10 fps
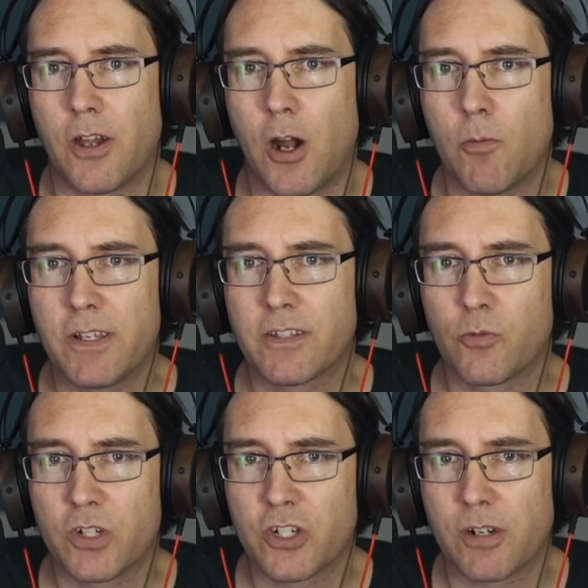I'll be
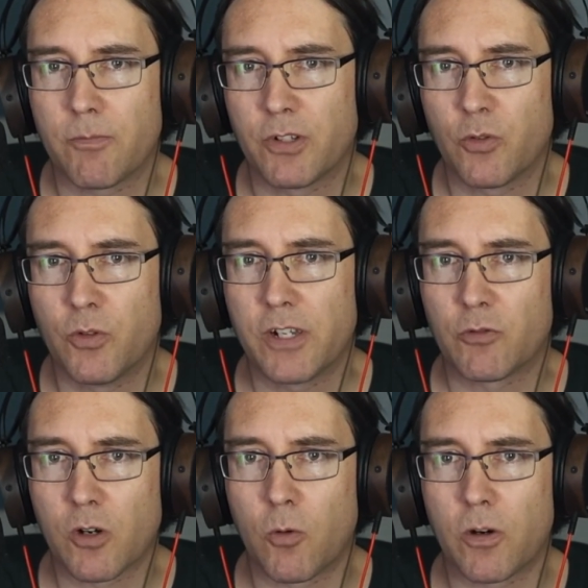switching between
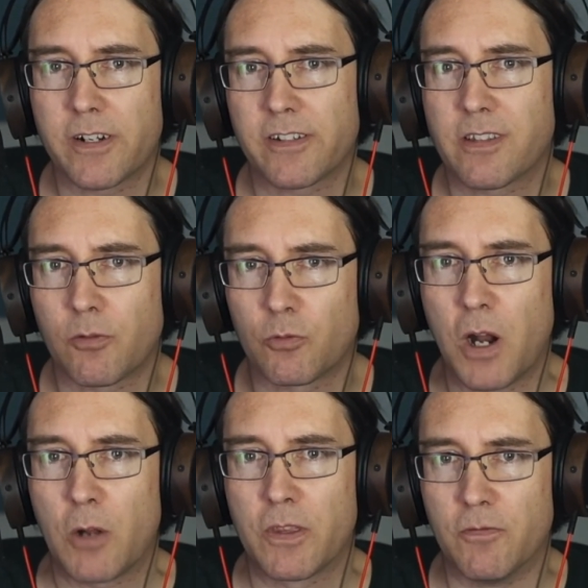recordings
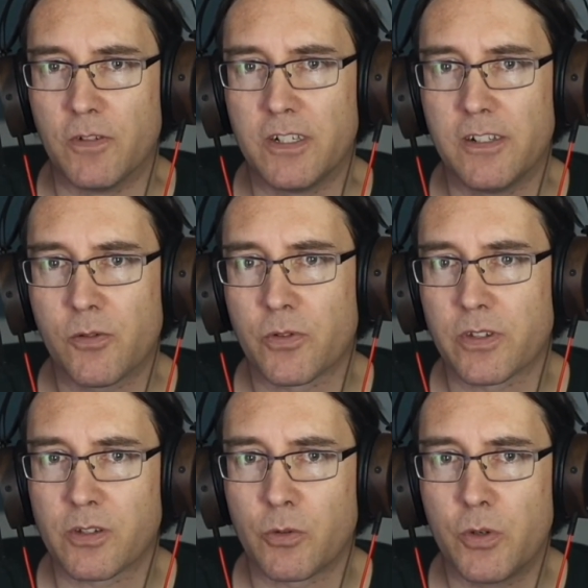throughout the video
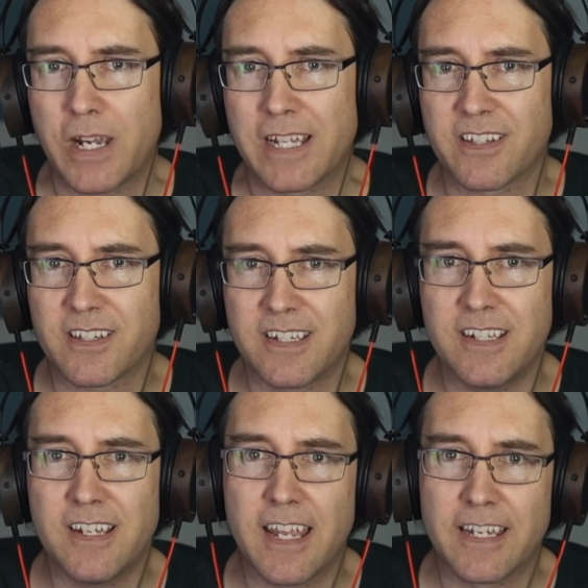so you can
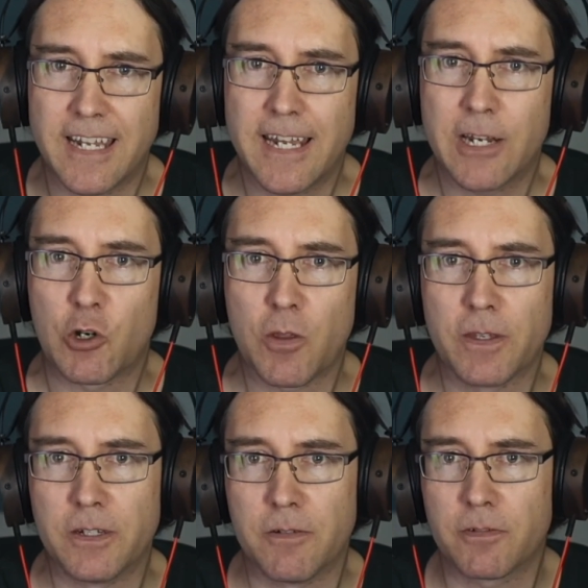see and hear the
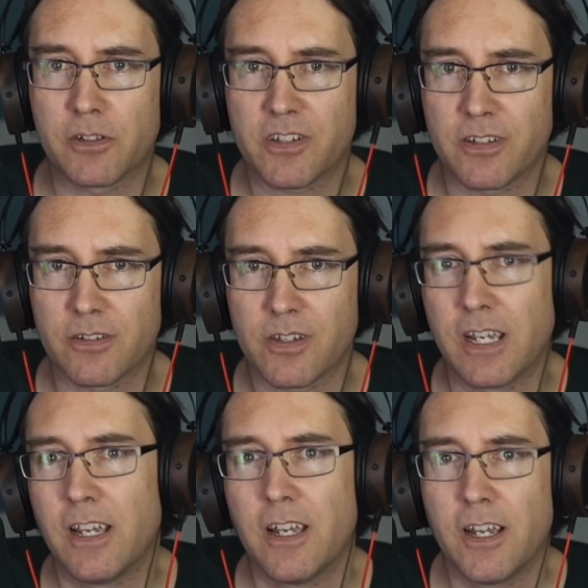differences.
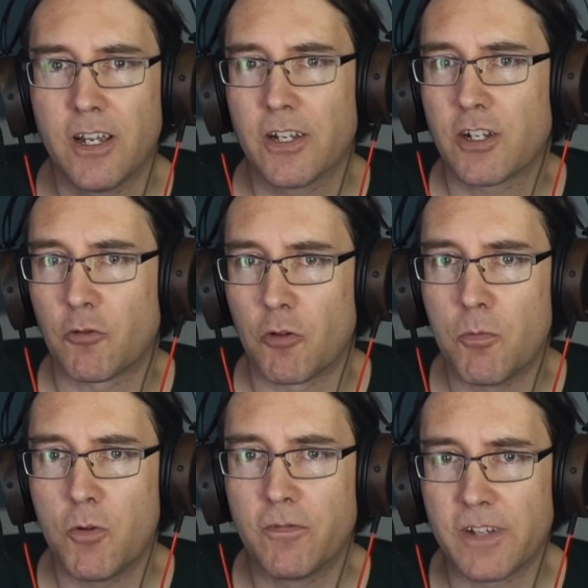To
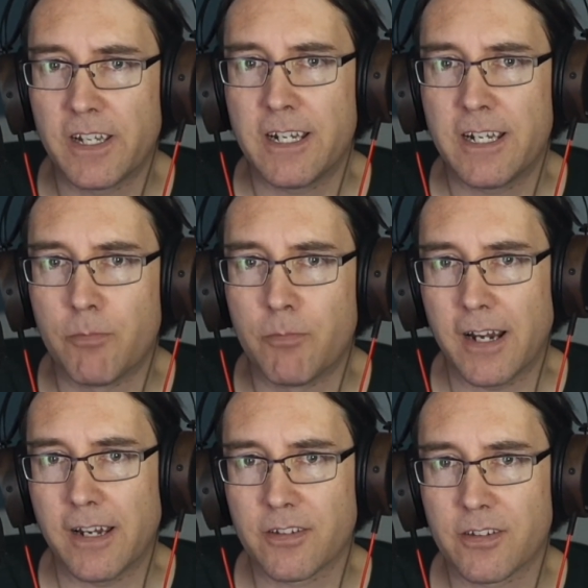remove any
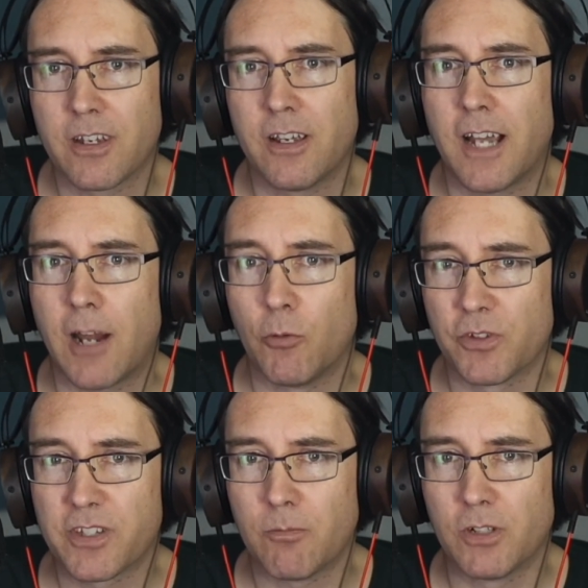bias, I will
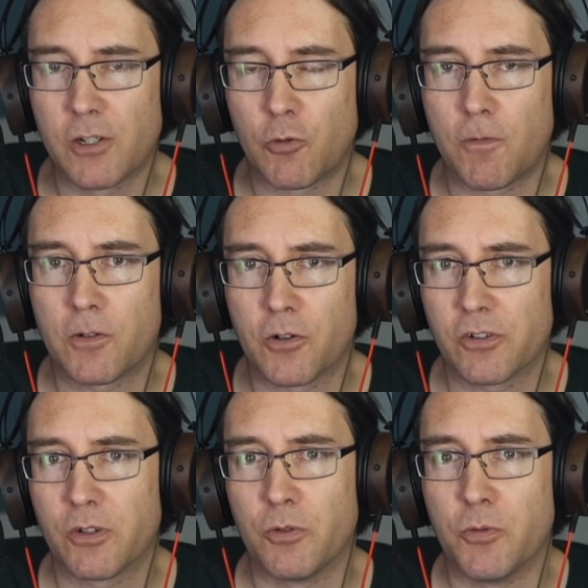simply refer
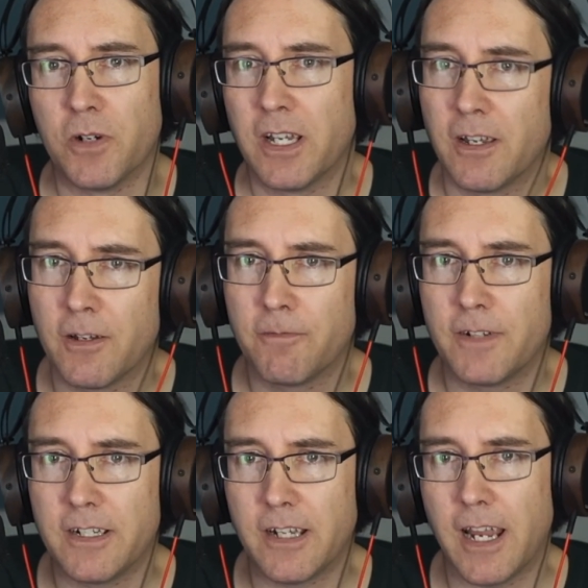to
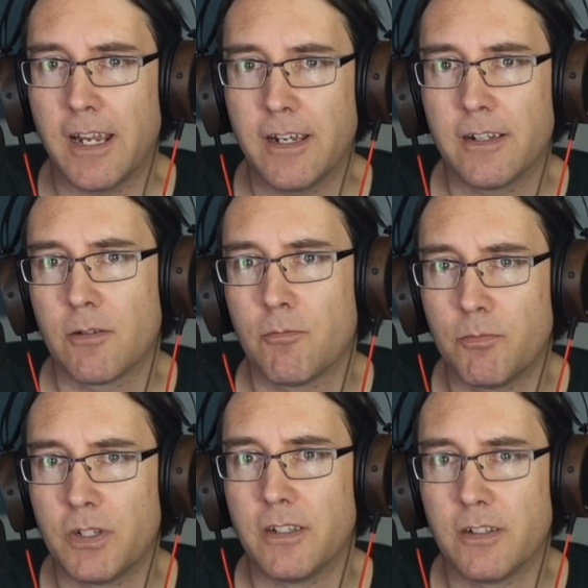feed A,
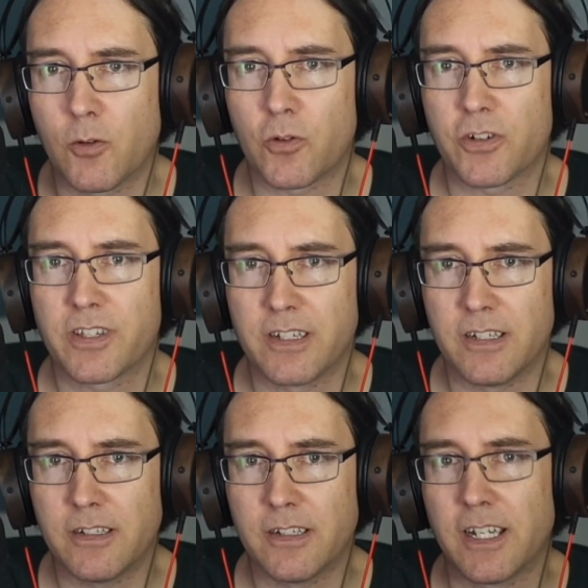B, or
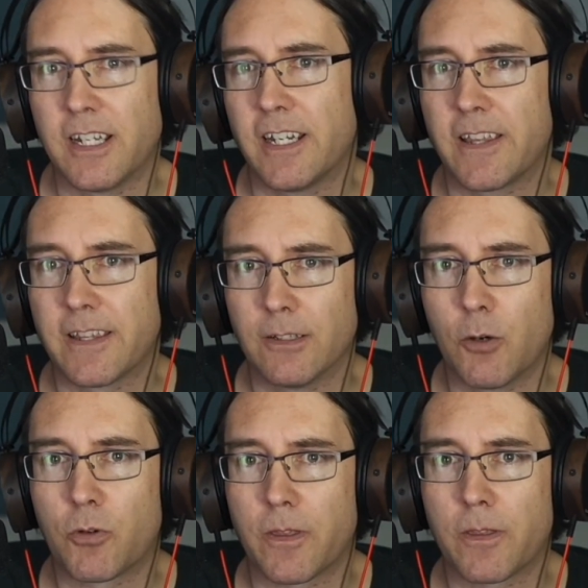C in the
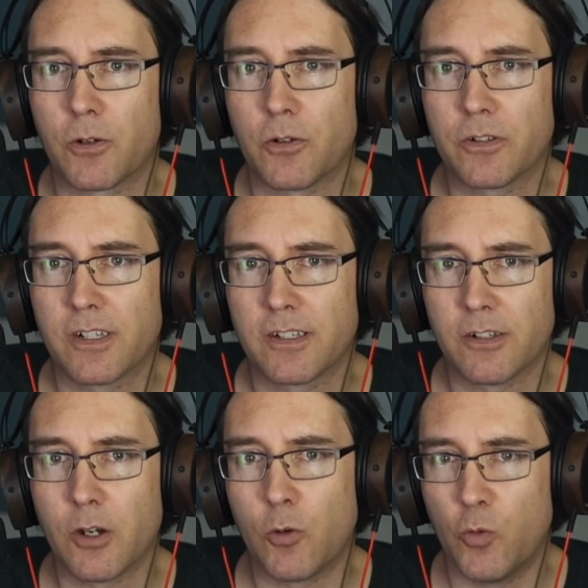lower third to
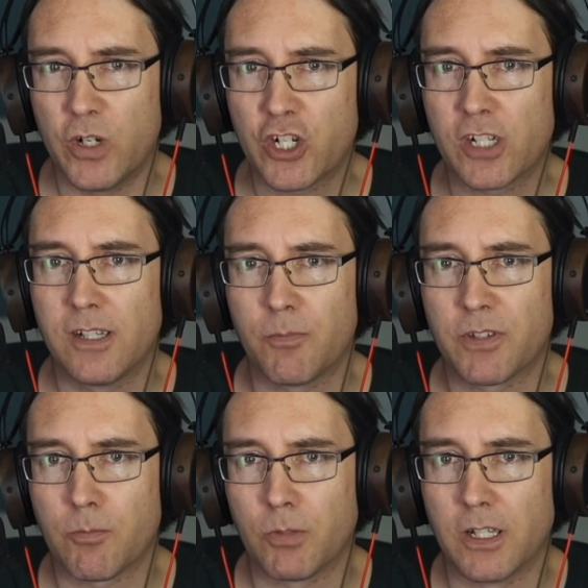denote which clip is
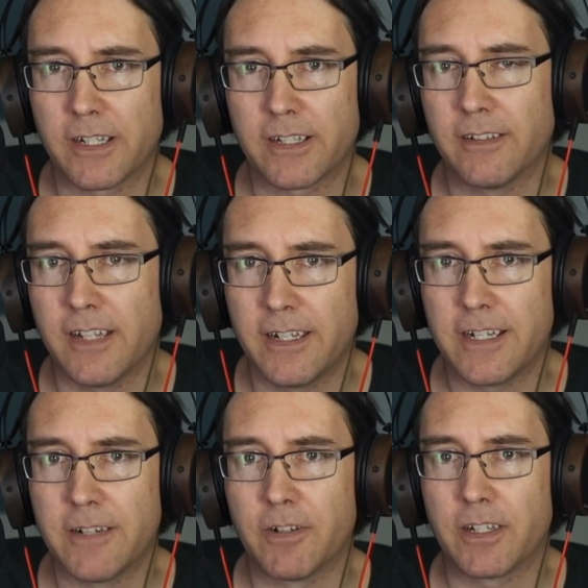playing at any
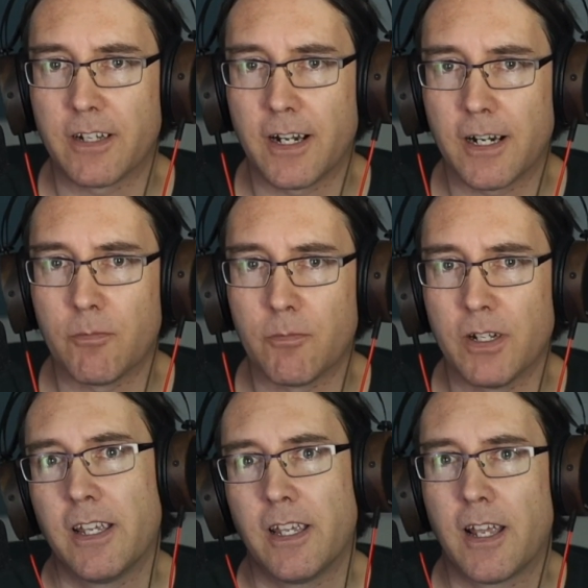given time.
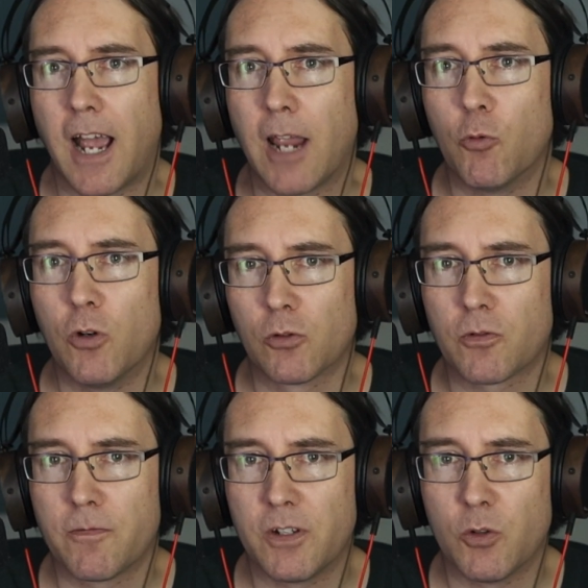I will
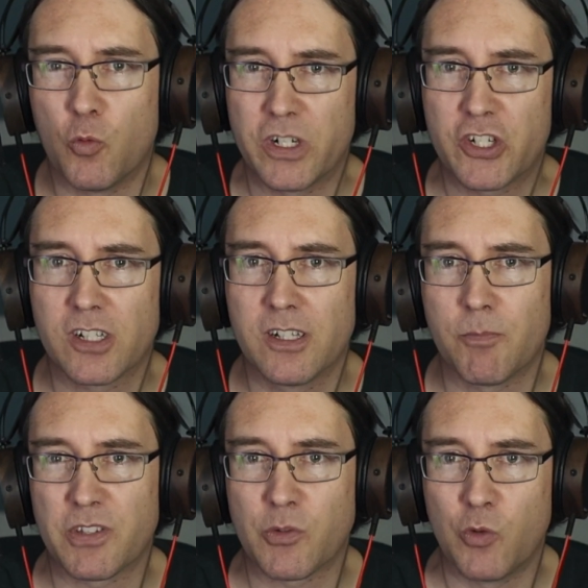reveal which
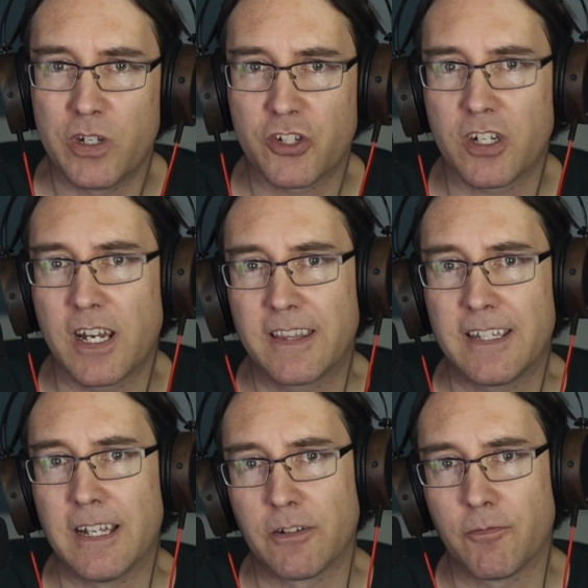clip is which at
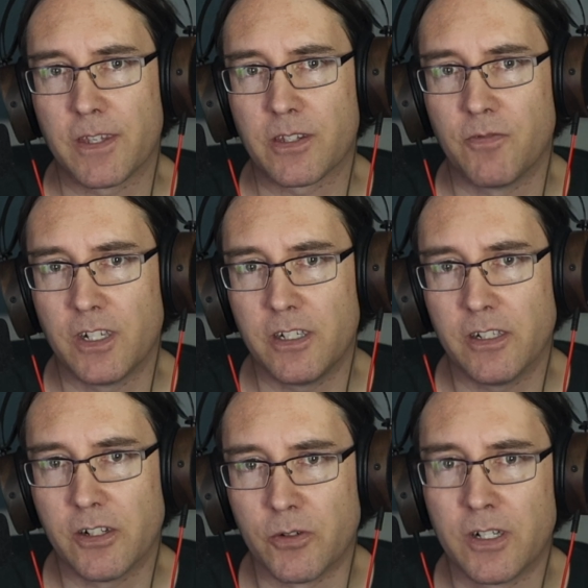the end of this
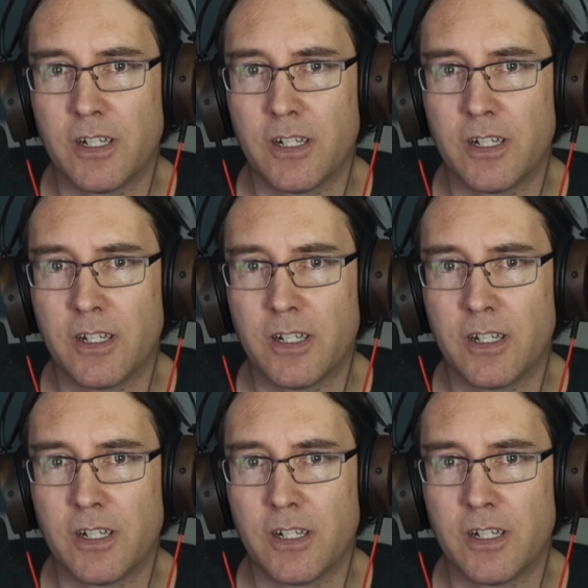video.